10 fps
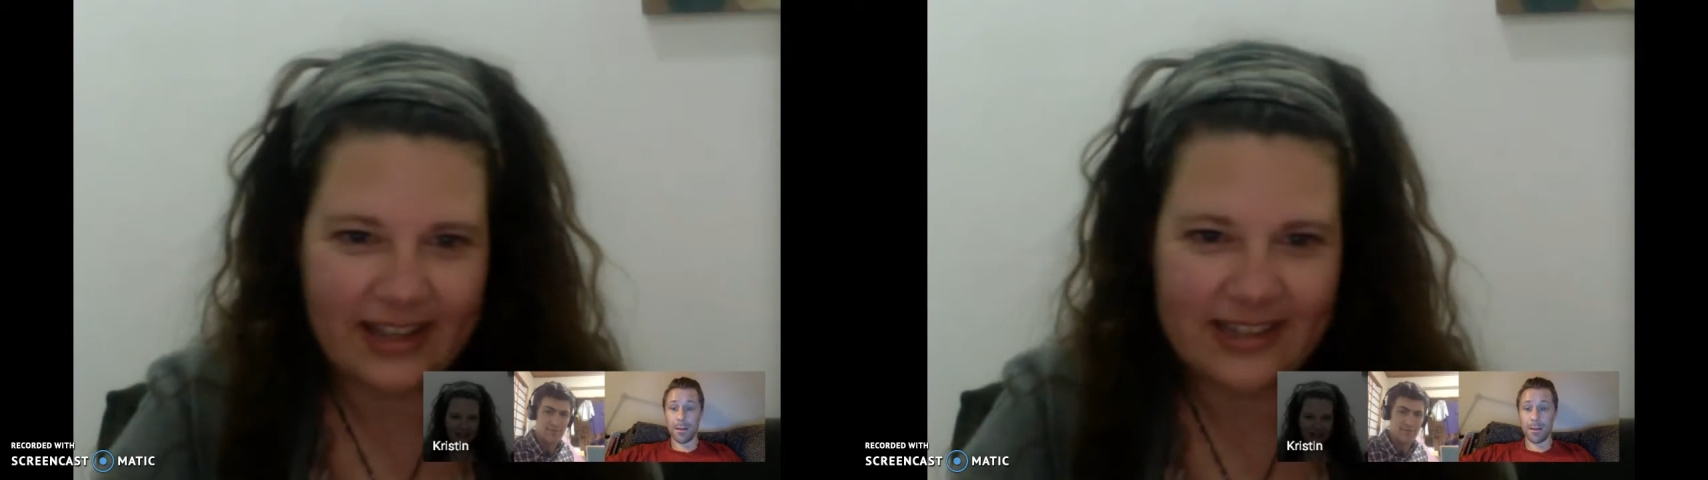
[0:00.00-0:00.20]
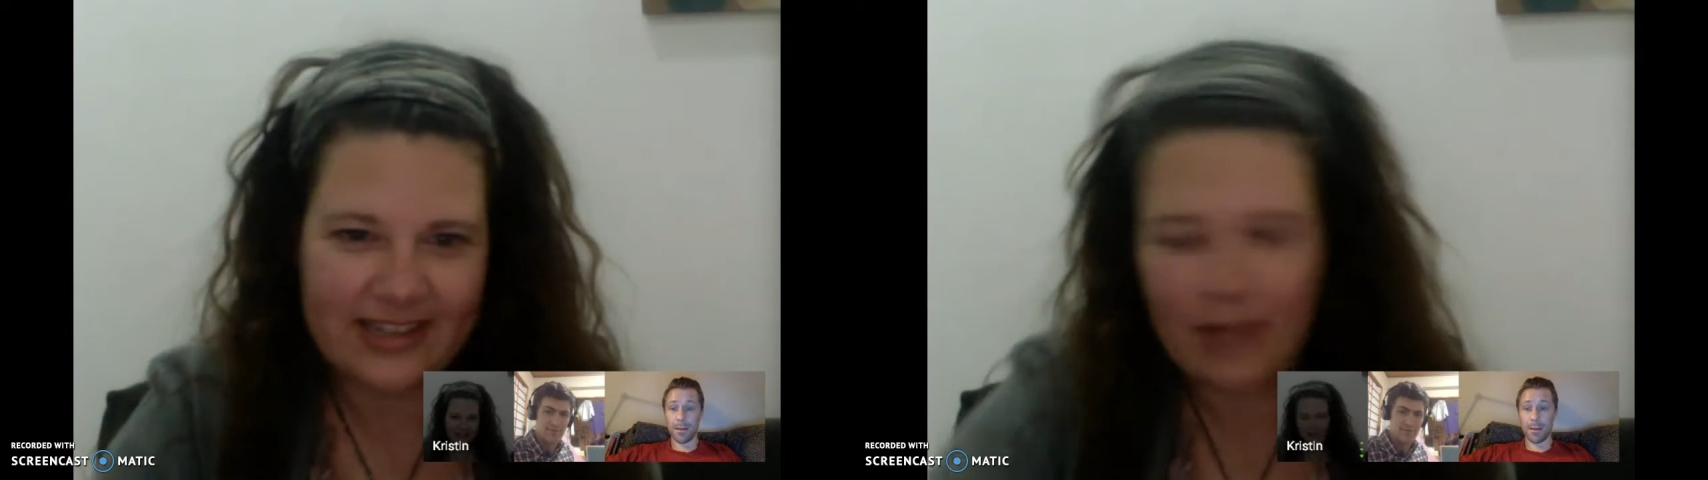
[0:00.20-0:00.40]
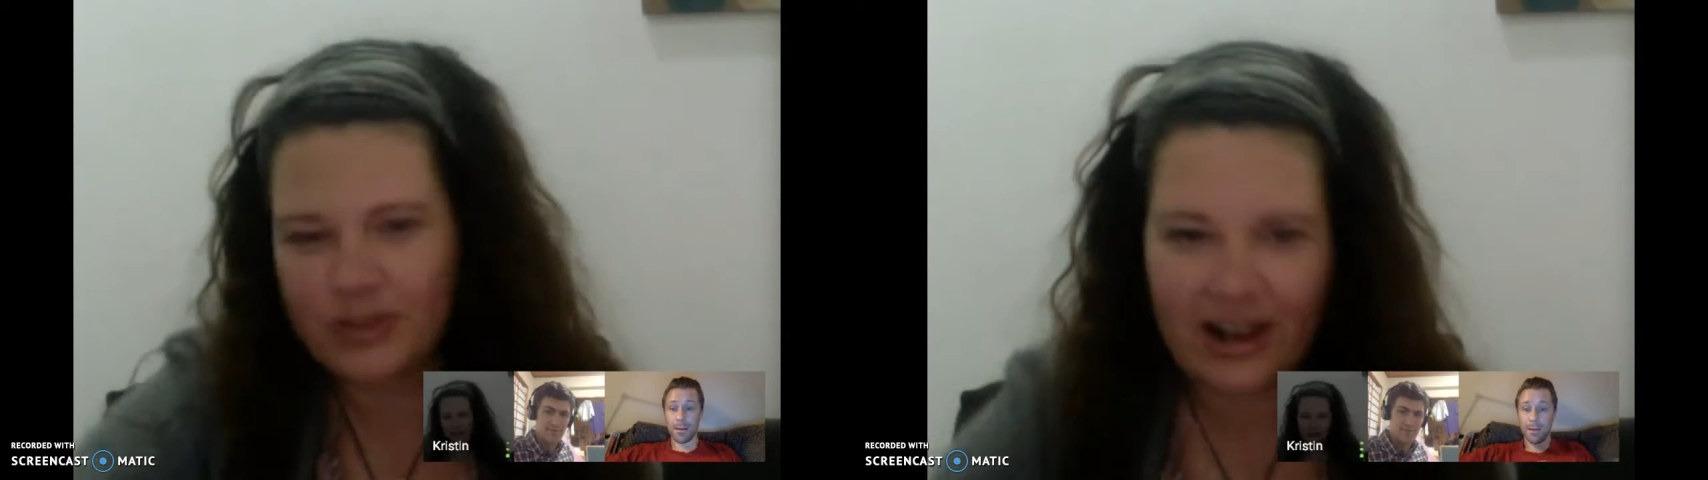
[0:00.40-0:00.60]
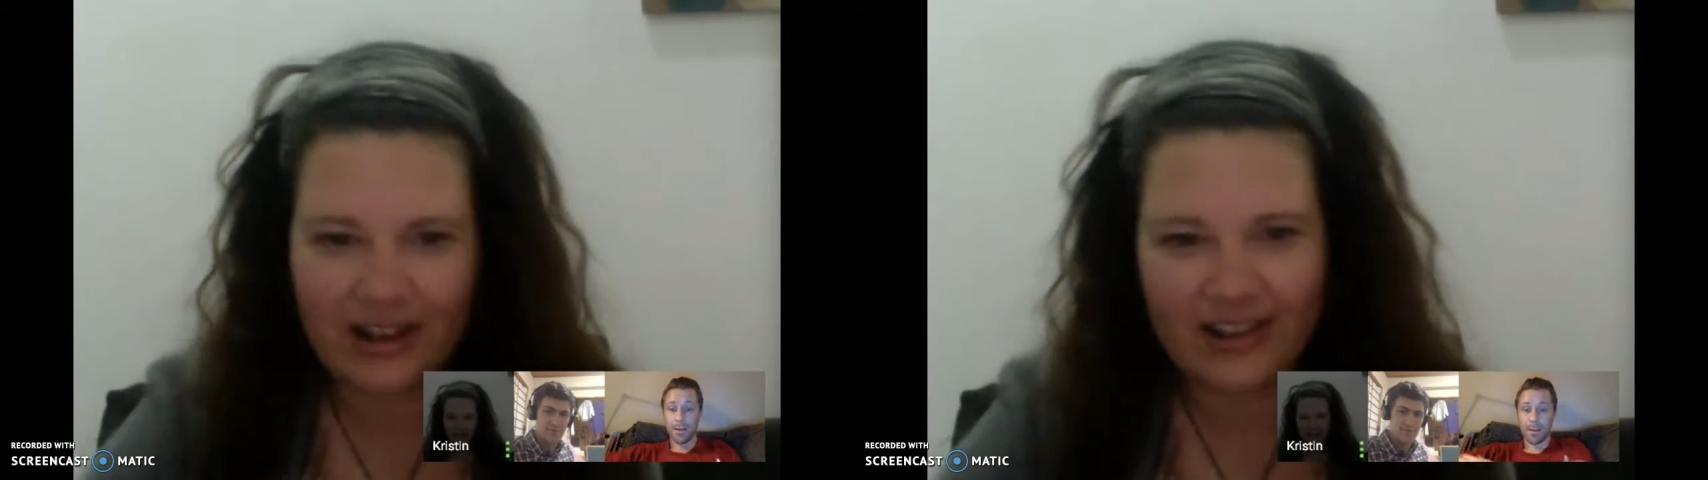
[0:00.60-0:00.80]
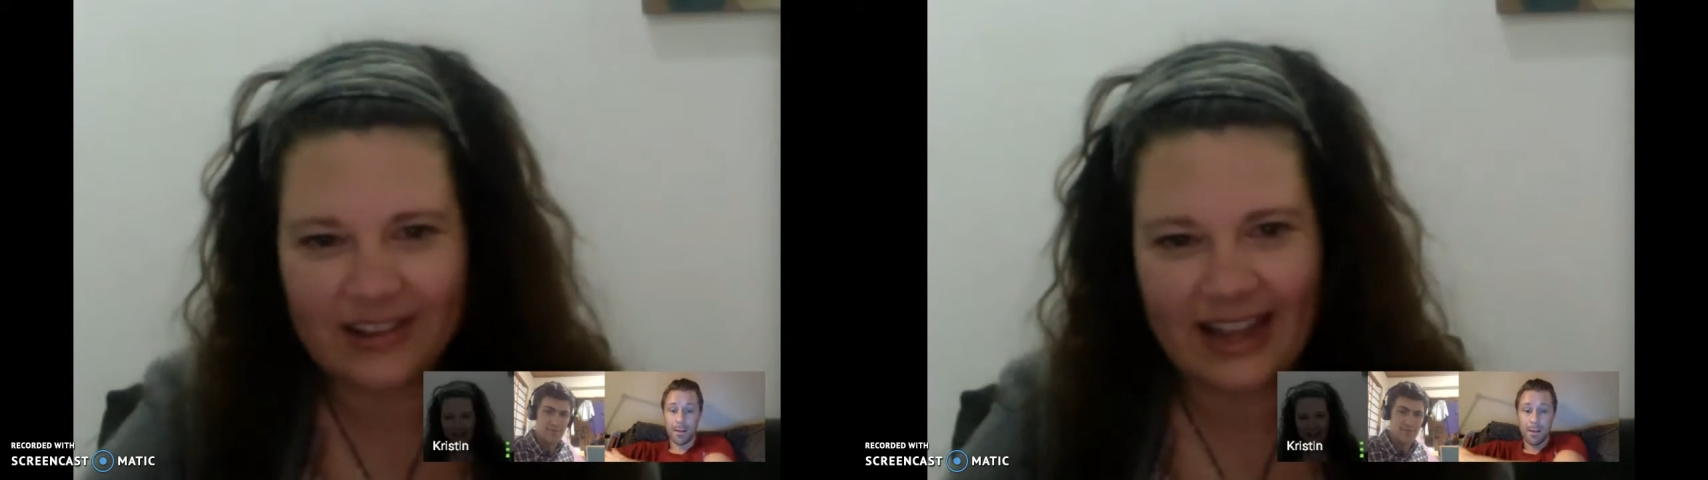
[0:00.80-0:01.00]
a slam
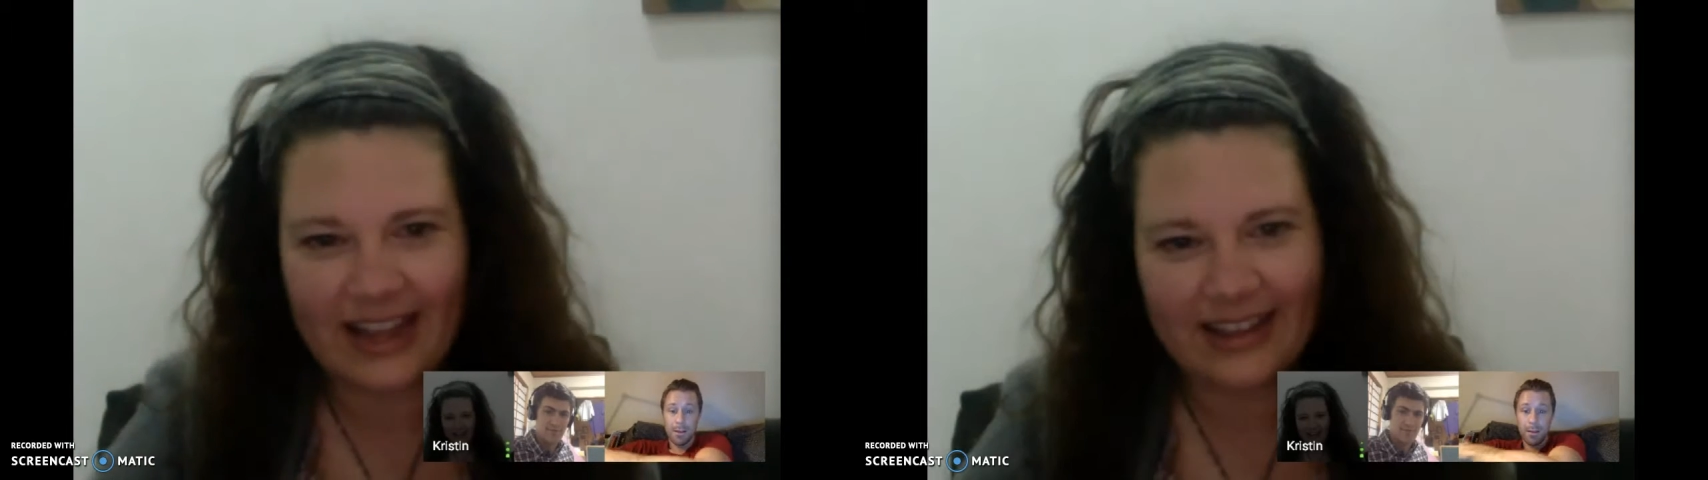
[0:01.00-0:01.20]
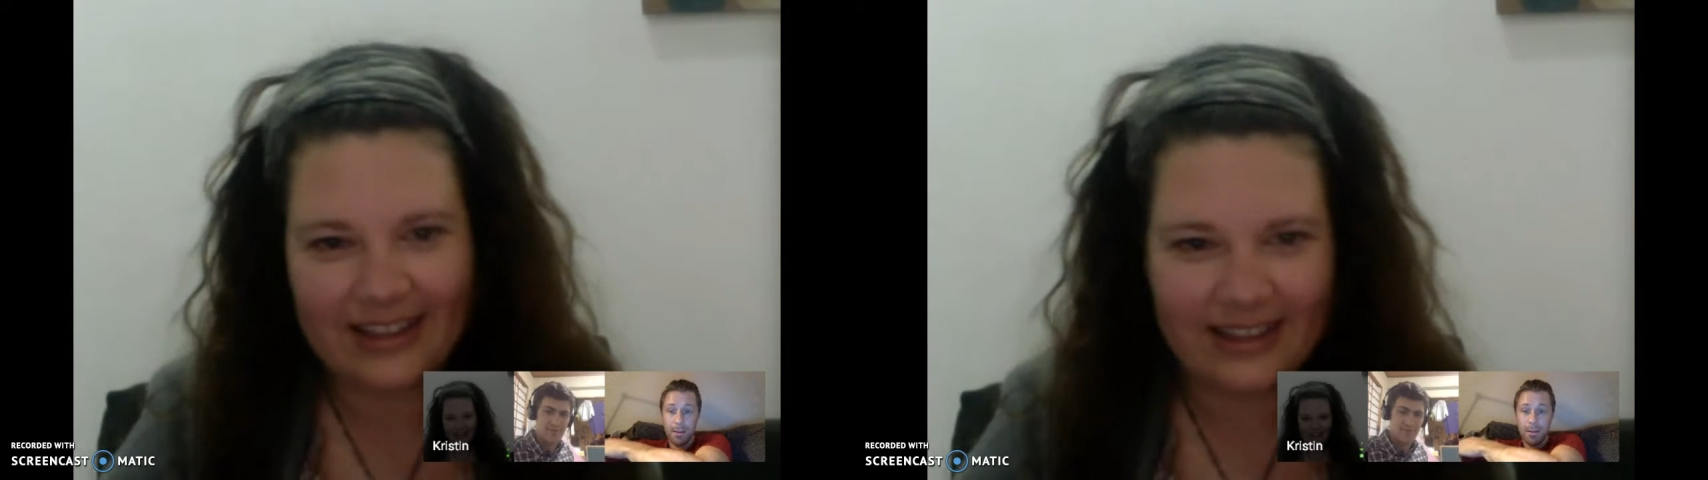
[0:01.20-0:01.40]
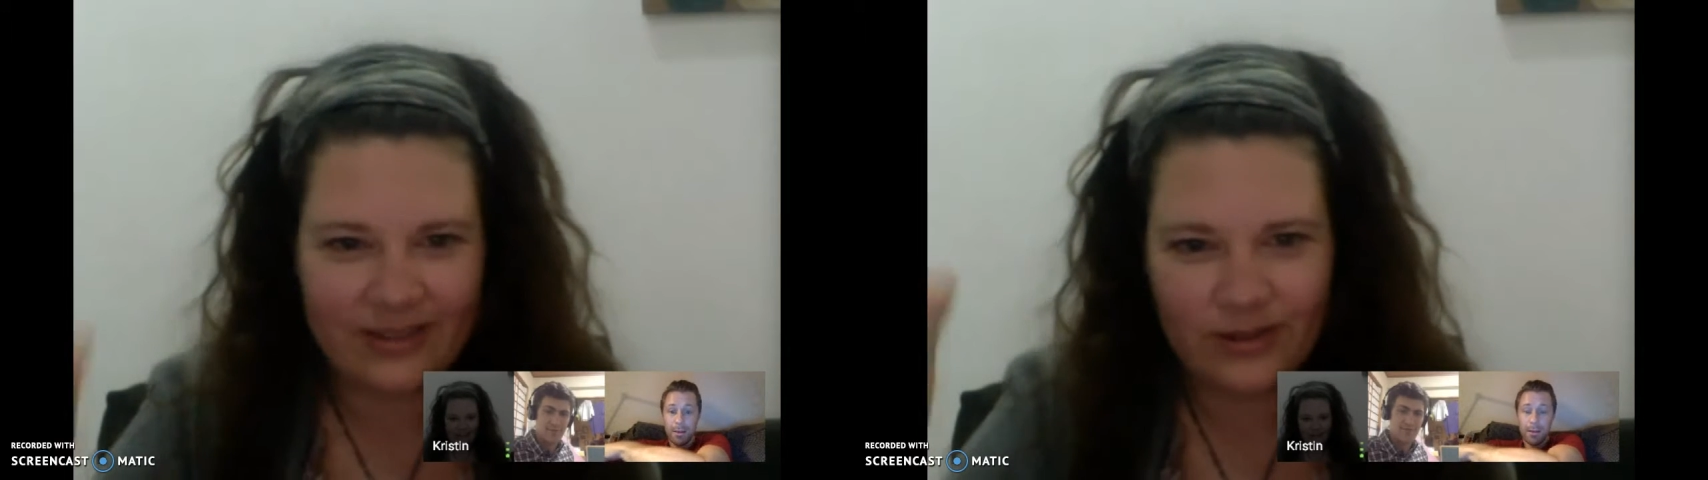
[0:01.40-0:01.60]
dunk, like,